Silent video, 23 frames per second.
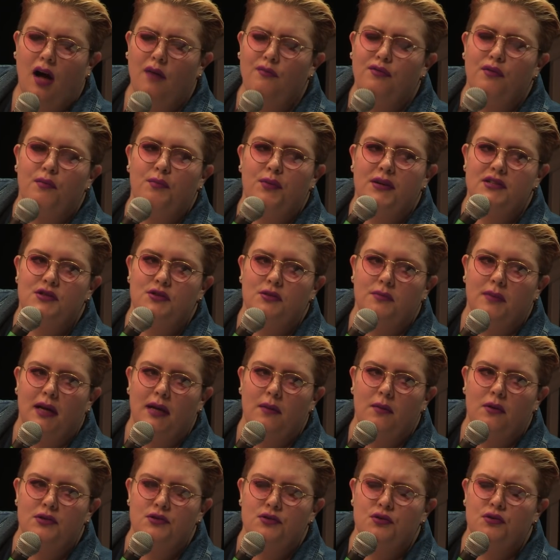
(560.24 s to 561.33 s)
I'm from Bristol, mate.
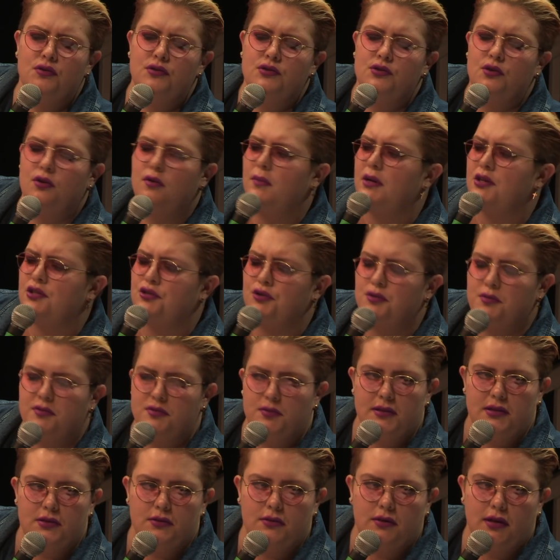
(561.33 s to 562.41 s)
what yeah. sort of mushrooms
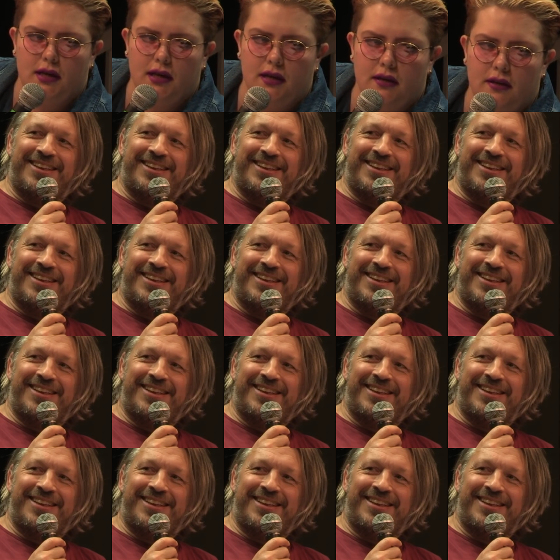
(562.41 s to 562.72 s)
we talking?